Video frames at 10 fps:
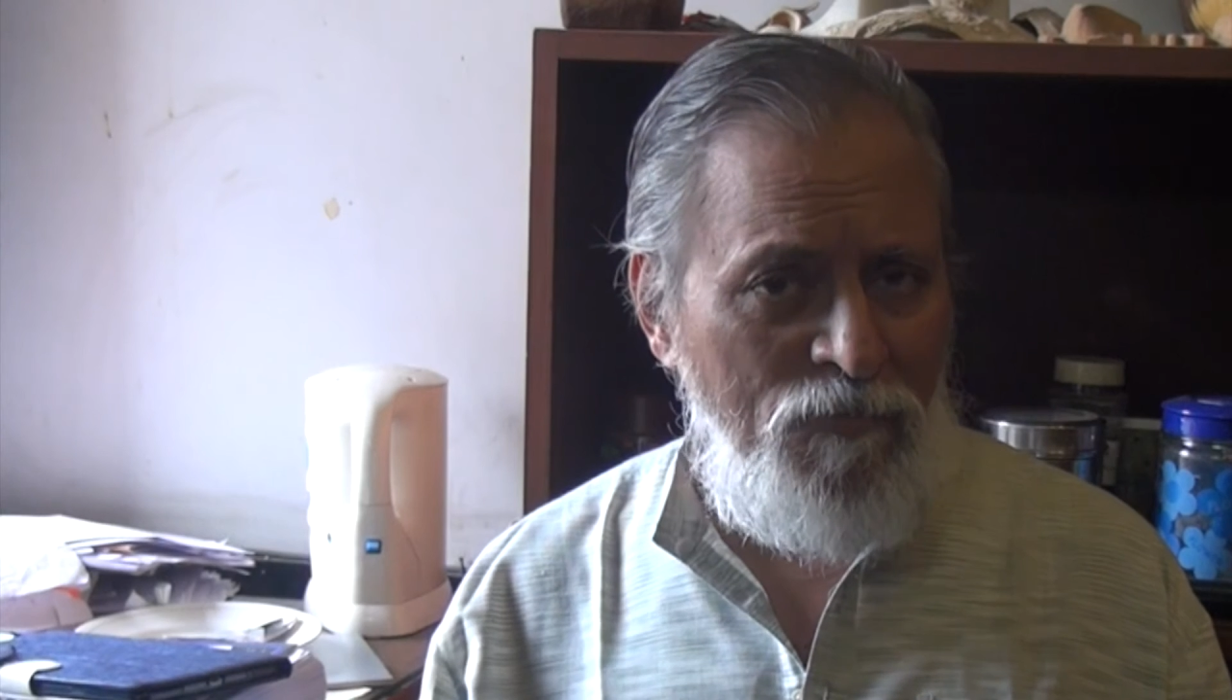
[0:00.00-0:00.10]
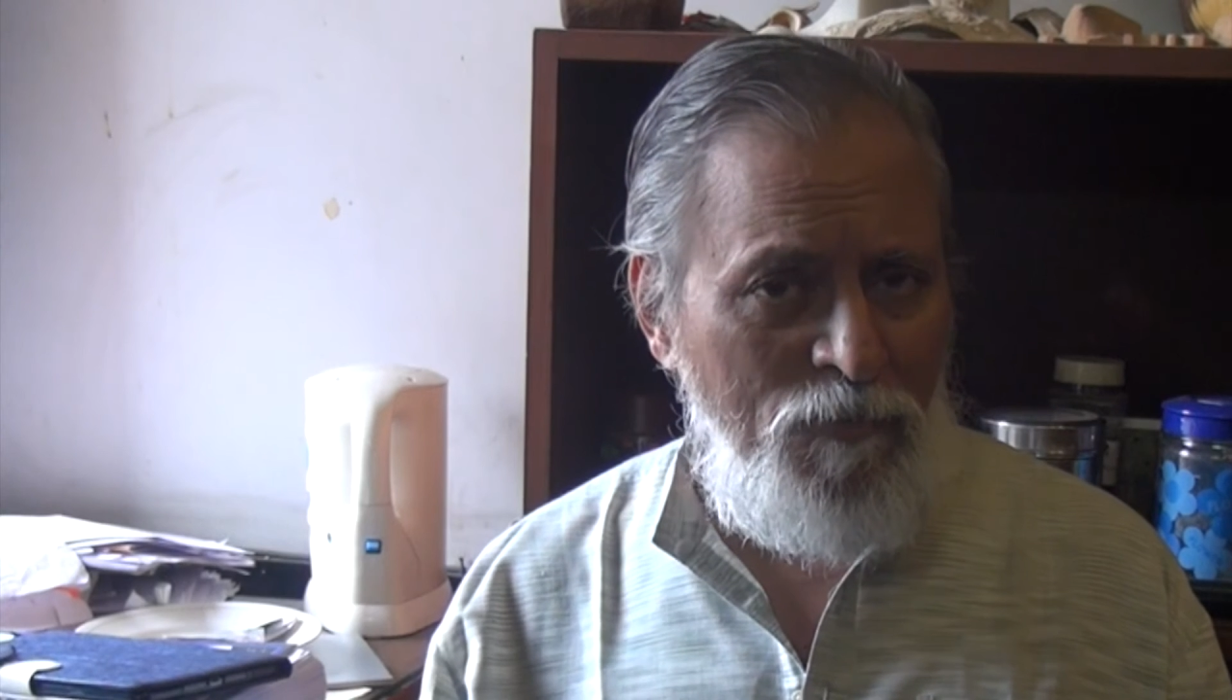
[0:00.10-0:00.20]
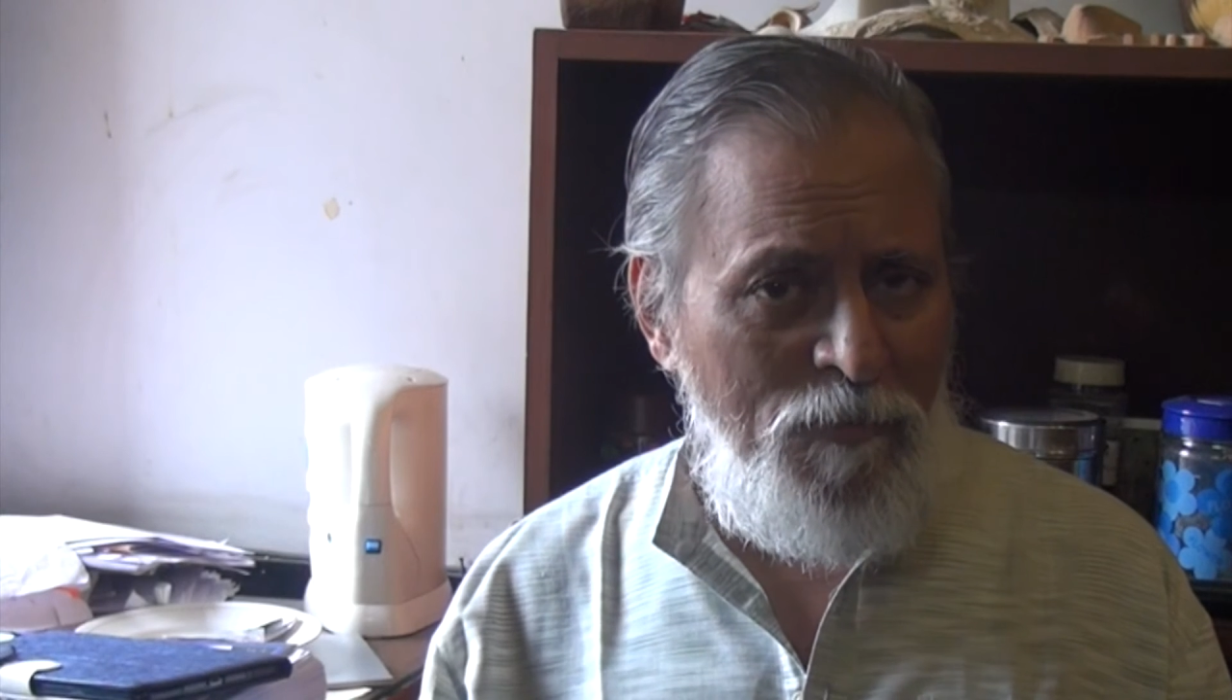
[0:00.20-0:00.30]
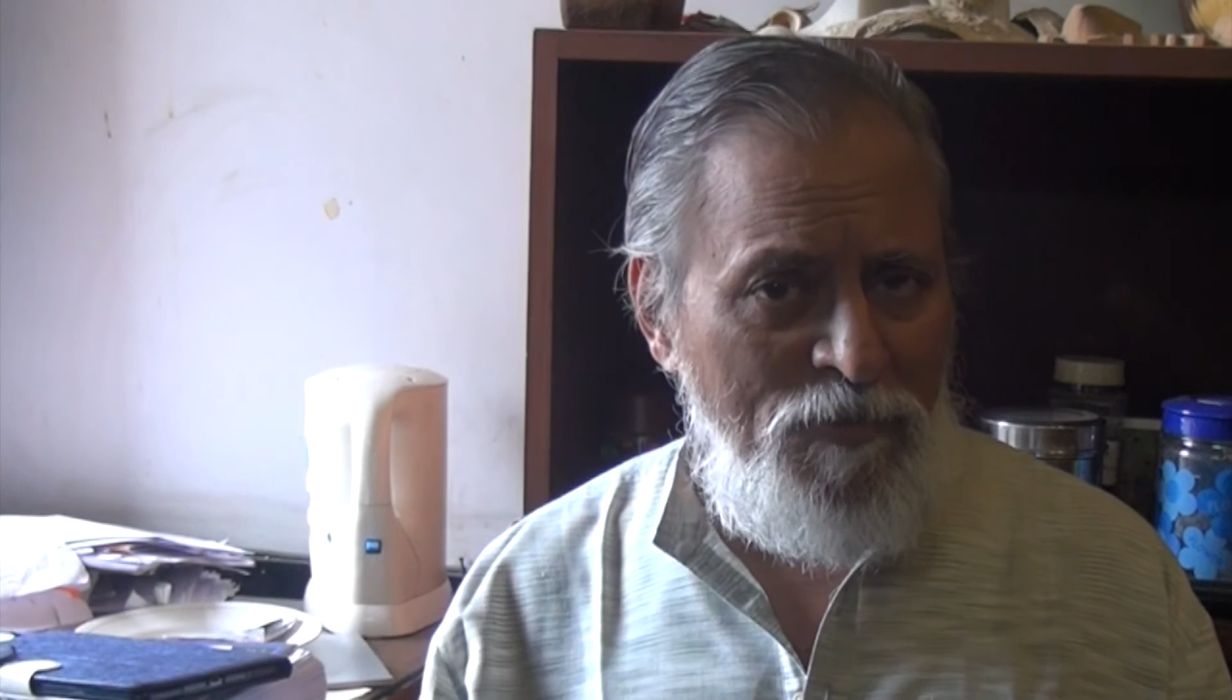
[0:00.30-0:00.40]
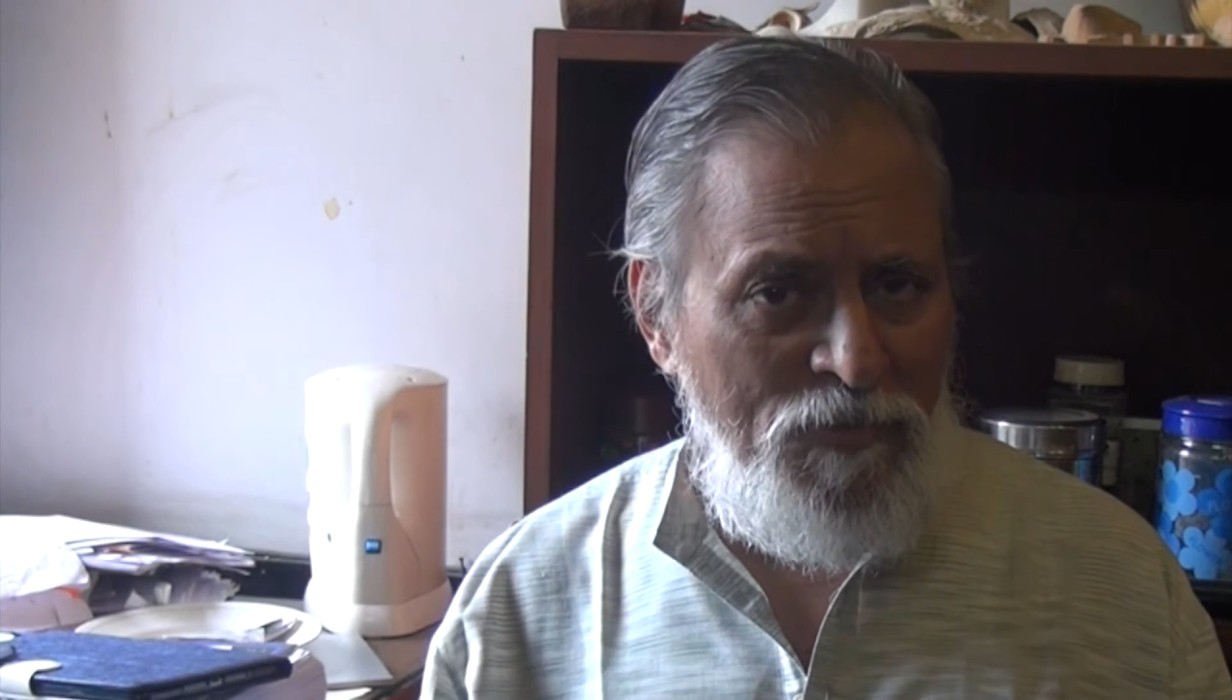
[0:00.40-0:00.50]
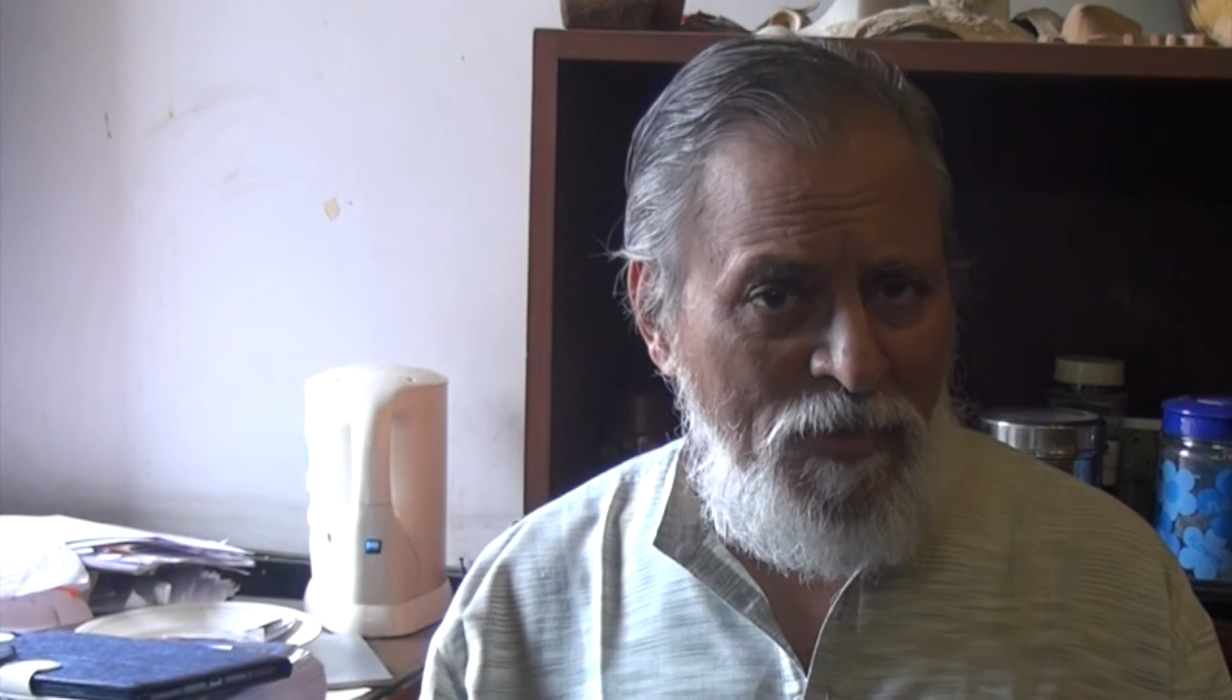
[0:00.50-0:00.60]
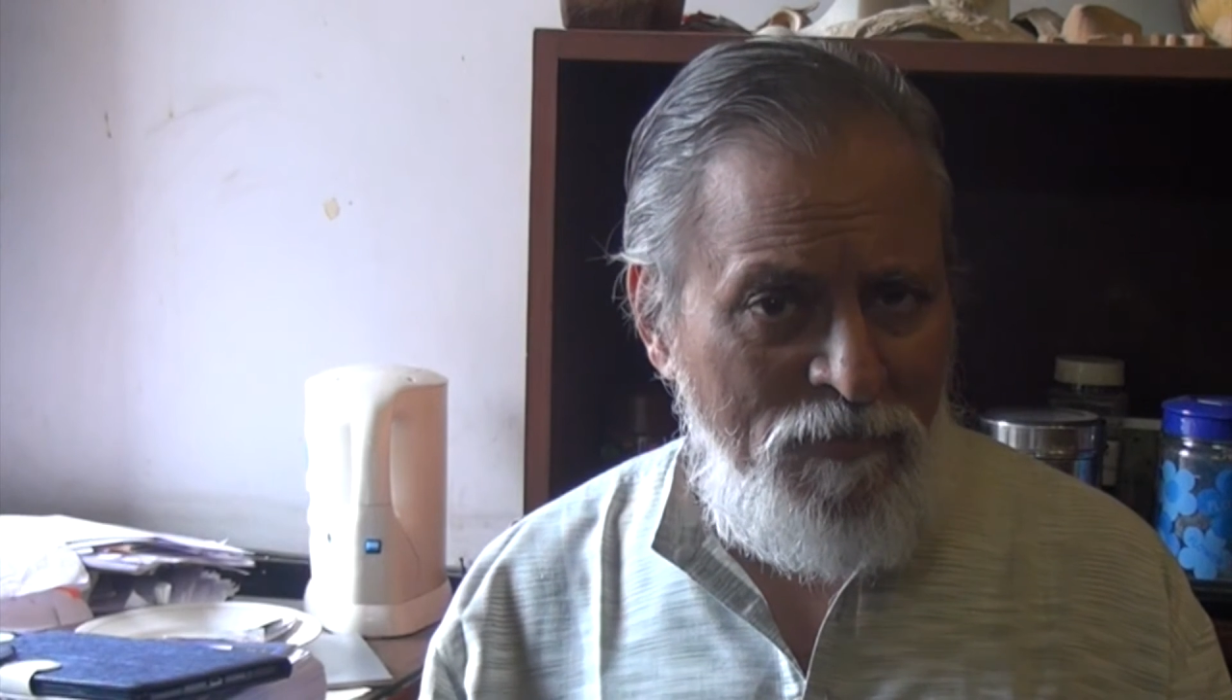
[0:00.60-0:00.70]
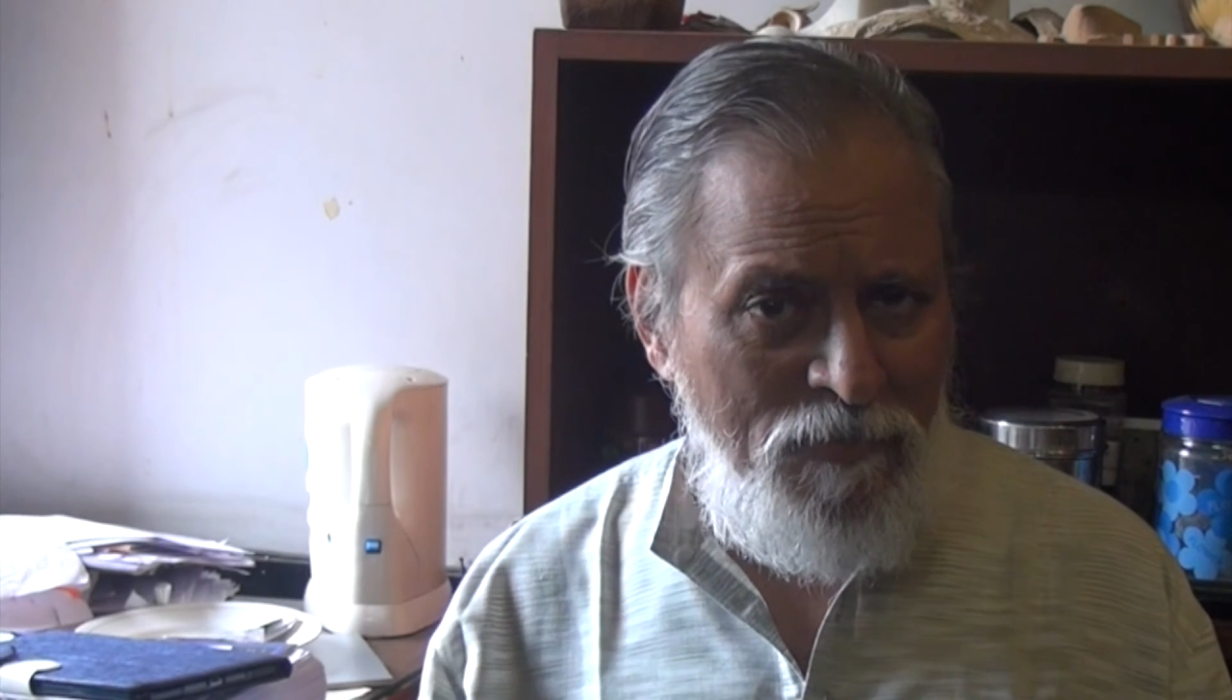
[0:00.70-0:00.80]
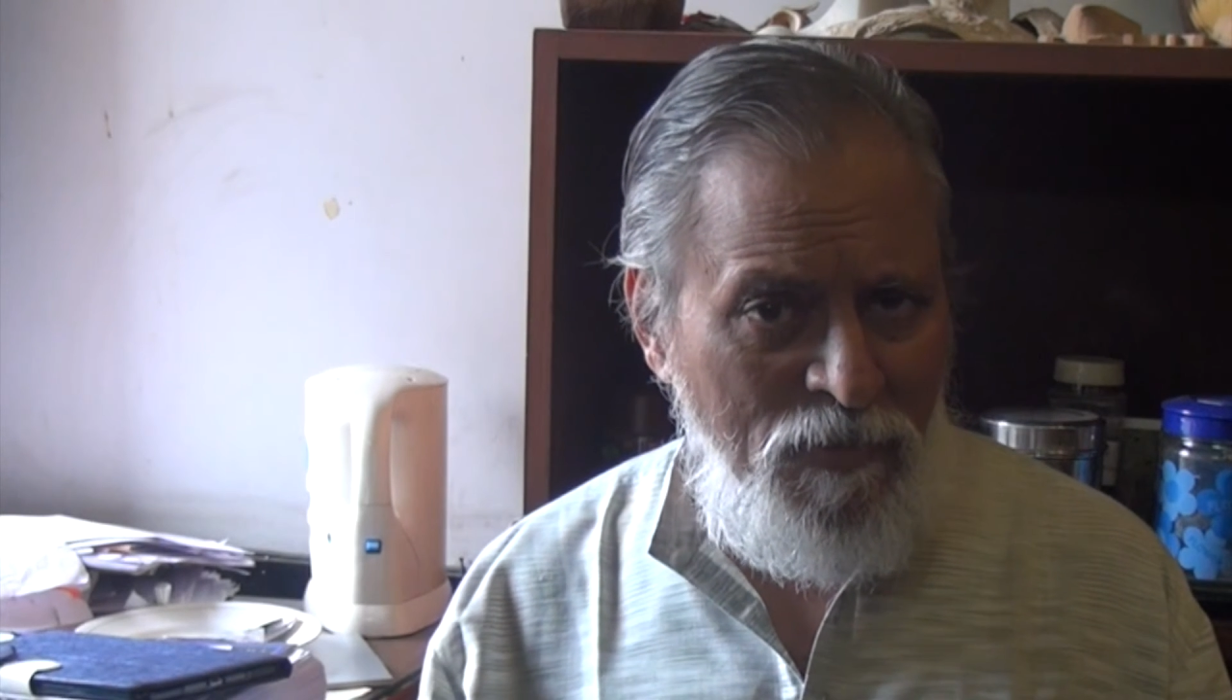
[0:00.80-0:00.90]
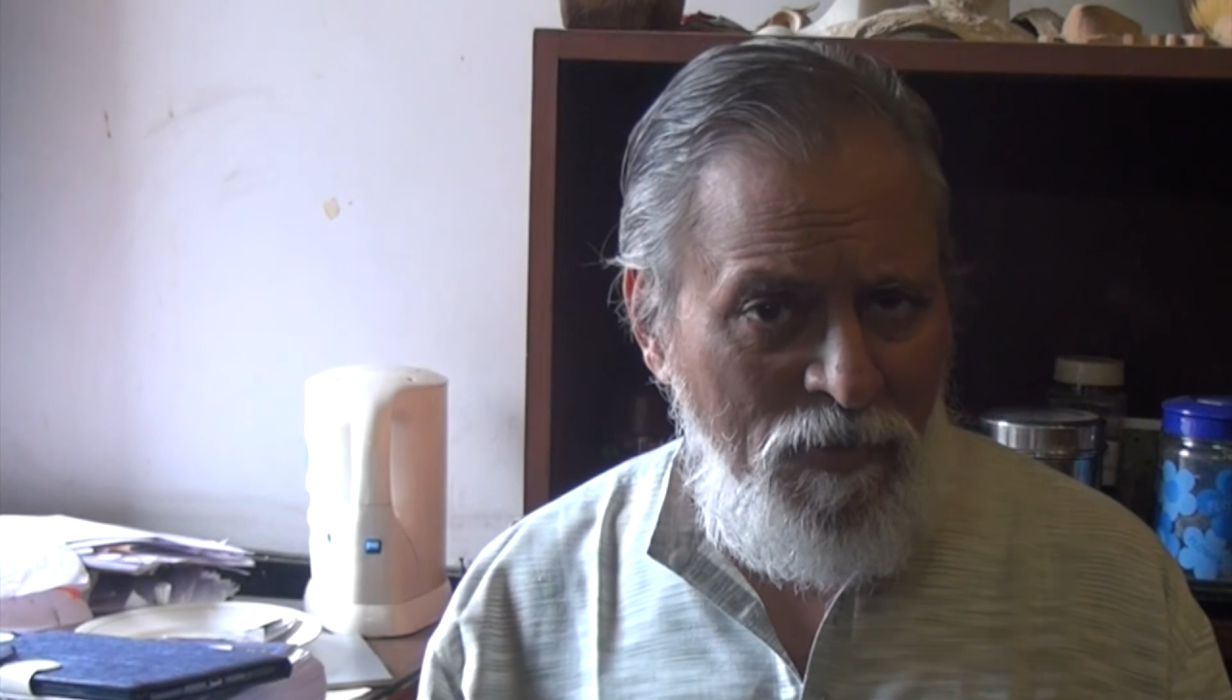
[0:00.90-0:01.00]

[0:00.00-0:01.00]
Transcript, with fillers: from their mistakes.